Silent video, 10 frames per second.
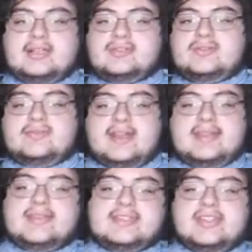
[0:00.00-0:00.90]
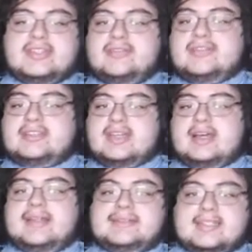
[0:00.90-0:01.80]
sort of like this, as if it
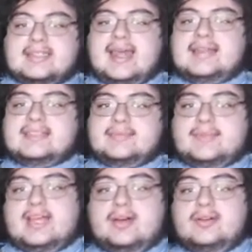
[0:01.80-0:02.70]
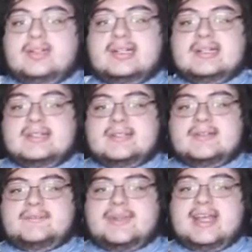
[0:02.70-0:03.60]
is a glancing blow.
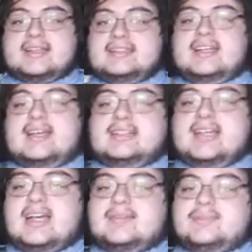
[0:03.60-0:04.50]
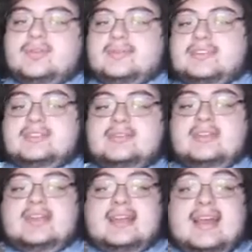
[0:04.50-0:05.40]
But yes, sock absorption,
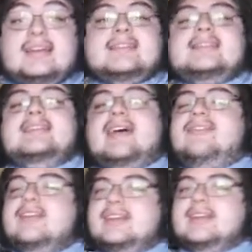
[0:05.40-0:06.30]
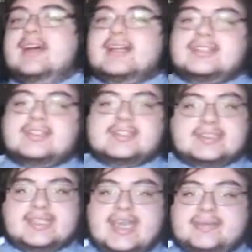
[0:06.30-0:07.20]
again, it's definitely not as good
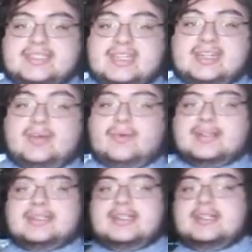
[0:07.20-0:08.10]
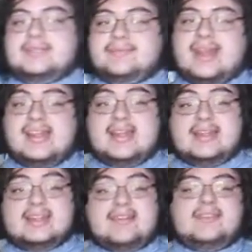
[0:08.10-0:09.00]
as a gambeson. I don't want to imply that,
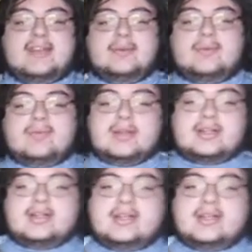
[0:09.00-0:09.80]
and it definitely would work